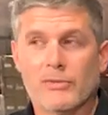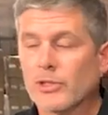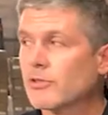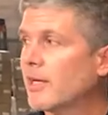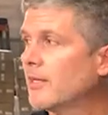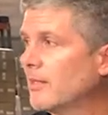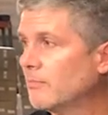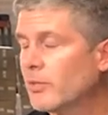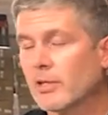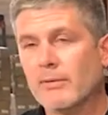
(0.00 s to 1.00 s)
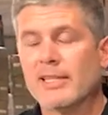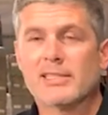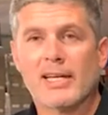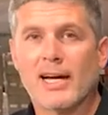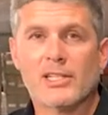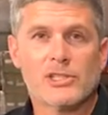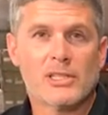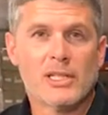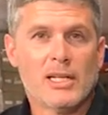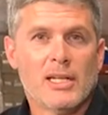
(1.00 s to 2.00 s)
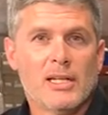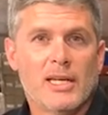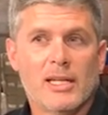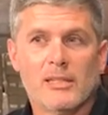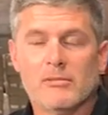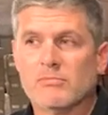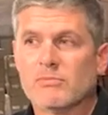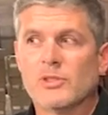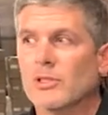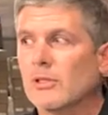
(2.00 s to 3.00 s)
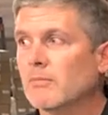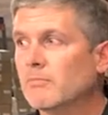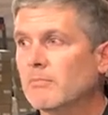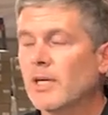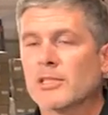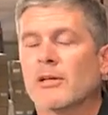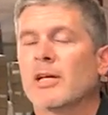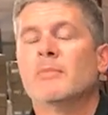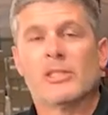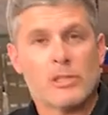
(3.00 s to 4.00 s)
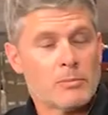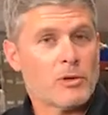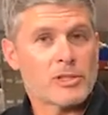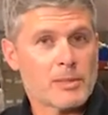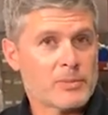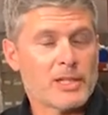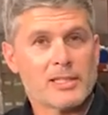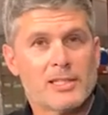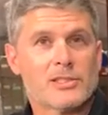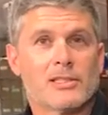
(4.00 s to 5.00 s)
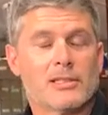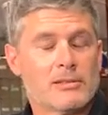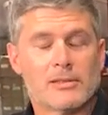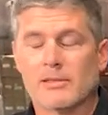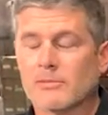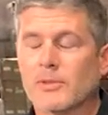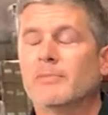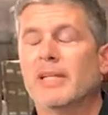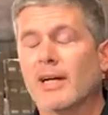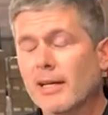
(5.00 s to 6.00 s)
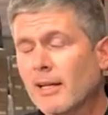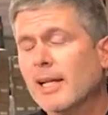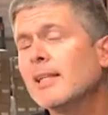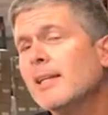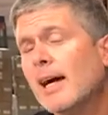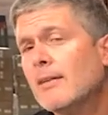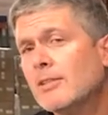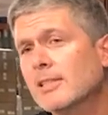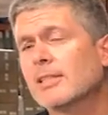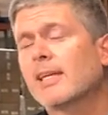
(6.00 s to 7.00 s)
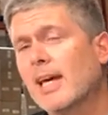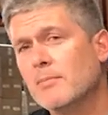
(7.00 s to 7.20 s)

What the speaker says: If you're trying to put a race dash in, you know, Maserati B Turbo or something like this, that would be unlikely to have a CAN